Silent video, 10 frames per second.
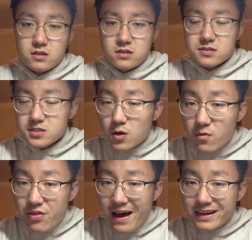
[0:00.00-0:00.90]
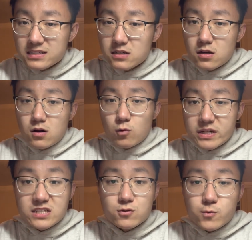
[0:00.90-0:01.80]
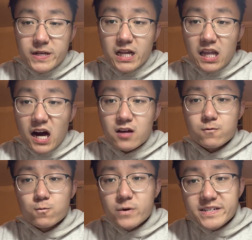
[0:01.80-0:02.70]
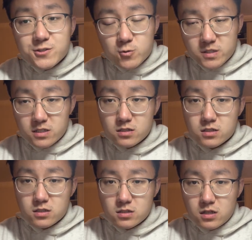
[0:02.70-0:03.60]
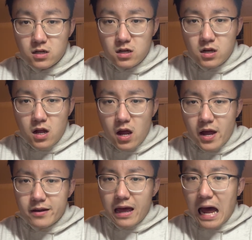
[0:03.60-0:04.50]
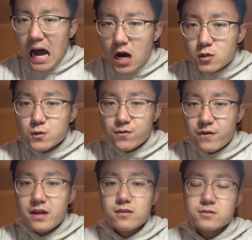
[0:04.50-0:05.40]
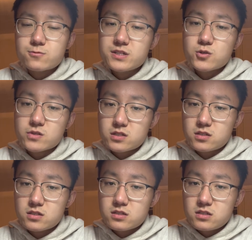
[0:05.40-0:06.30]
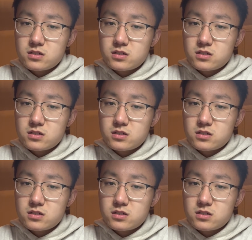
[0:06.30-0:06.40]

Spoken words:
so that we need to read a lot of resources and how to find those resources.